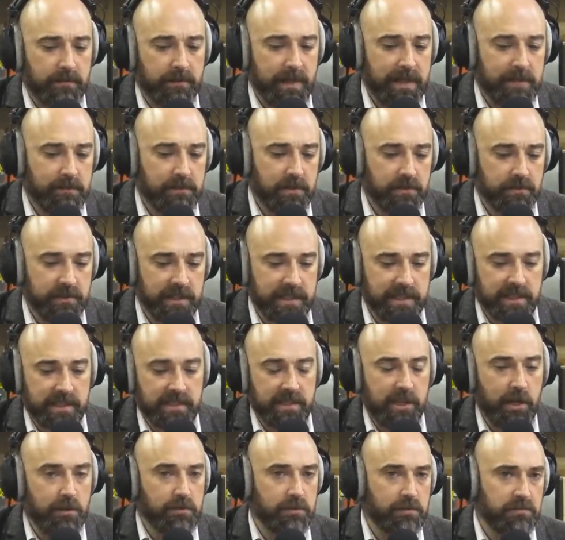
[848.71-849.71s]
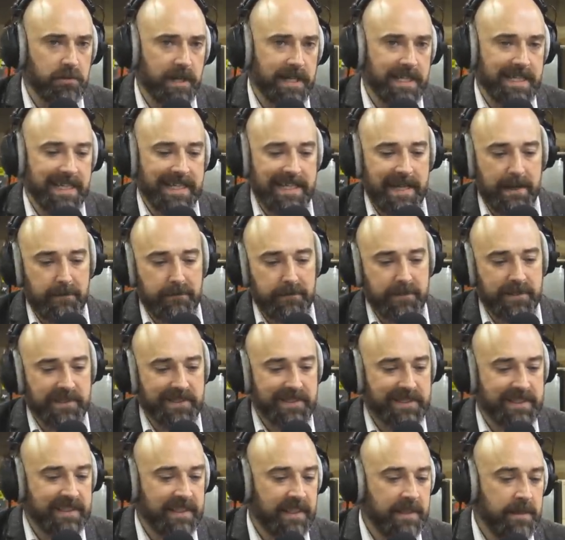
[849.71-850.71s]
famed for its code breaking
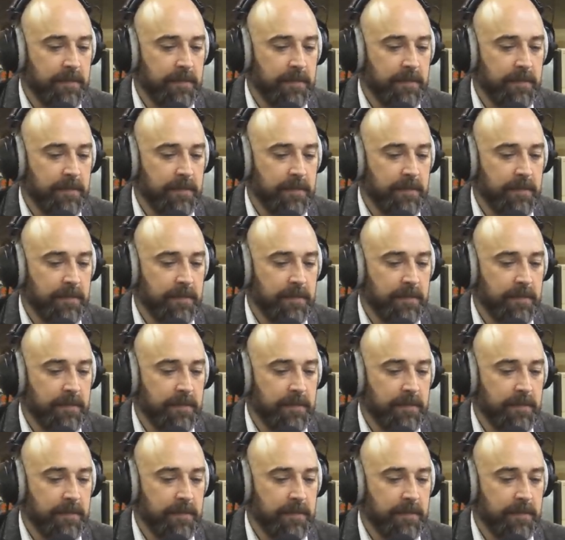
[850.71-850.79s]
efforts.